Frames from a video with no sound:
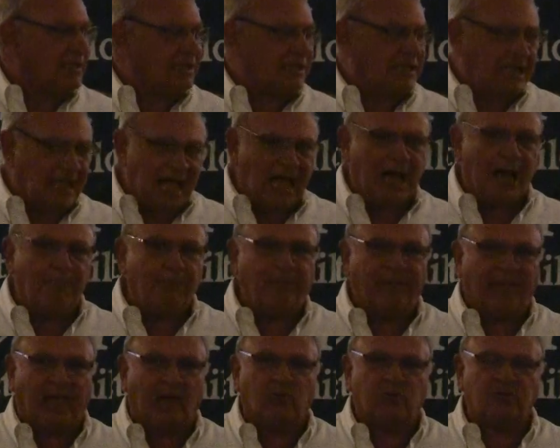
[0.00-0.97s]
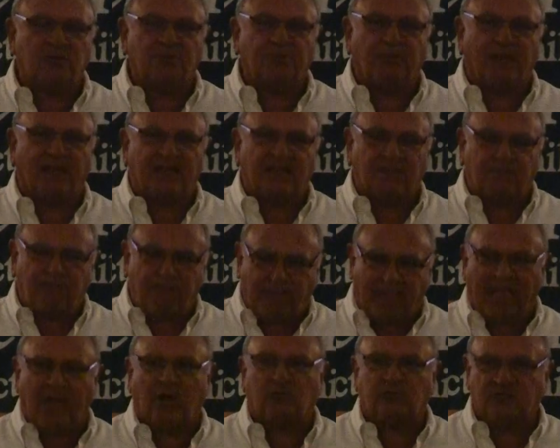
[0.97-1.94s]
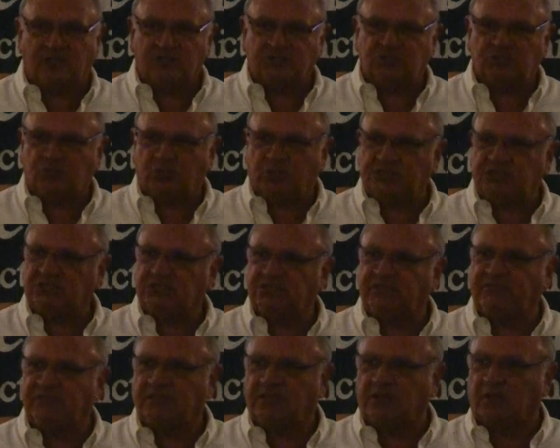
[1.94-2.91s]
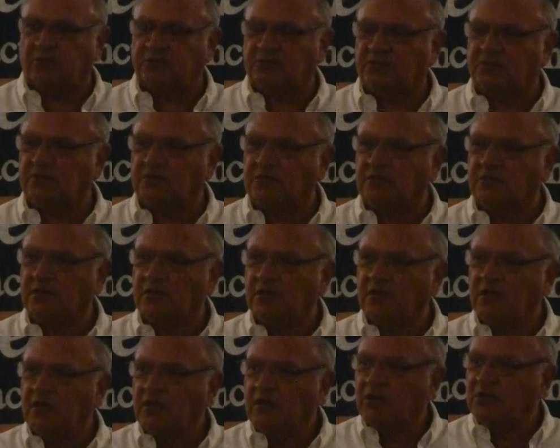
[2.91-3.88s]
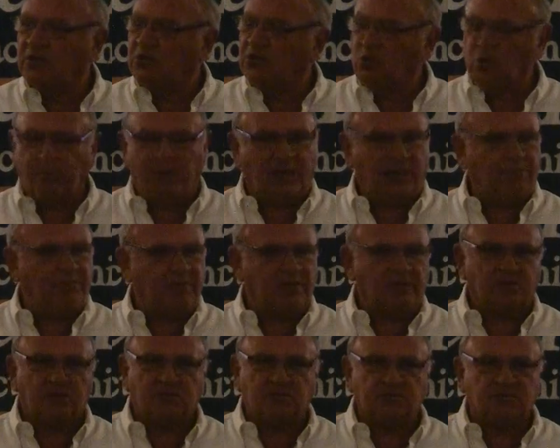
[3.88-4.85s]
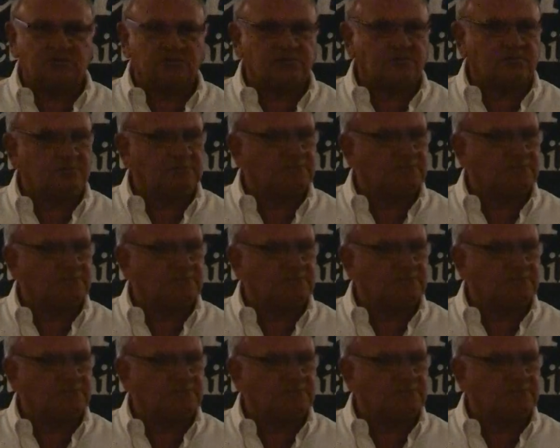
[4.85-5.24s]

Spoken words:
compounded by the pounding stresses of adulthood. Too many bills,